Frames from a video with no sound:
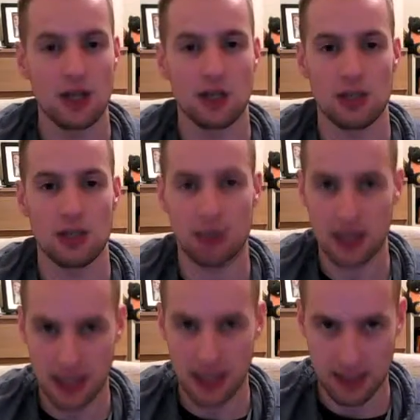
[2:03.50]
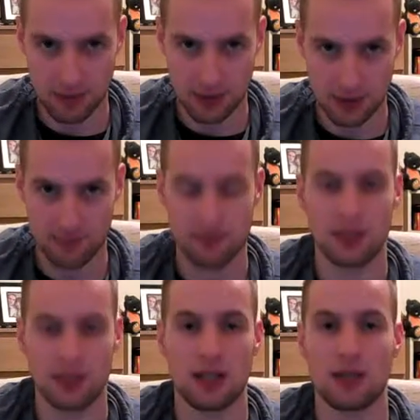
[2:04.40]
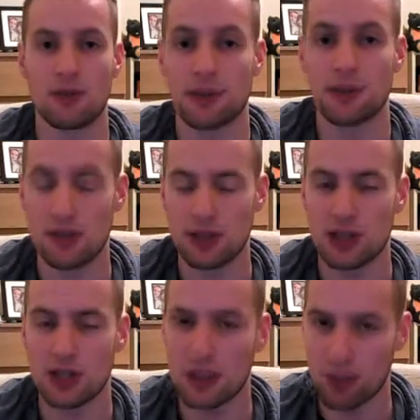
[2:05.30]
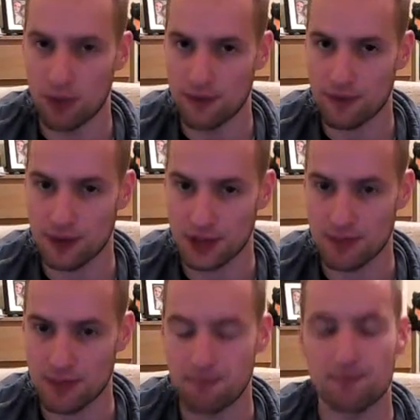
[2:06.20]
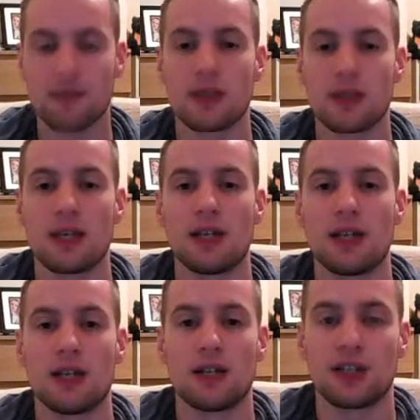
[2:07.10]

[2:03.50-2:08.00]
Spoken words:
you play games. When you win, you get a point for your team. The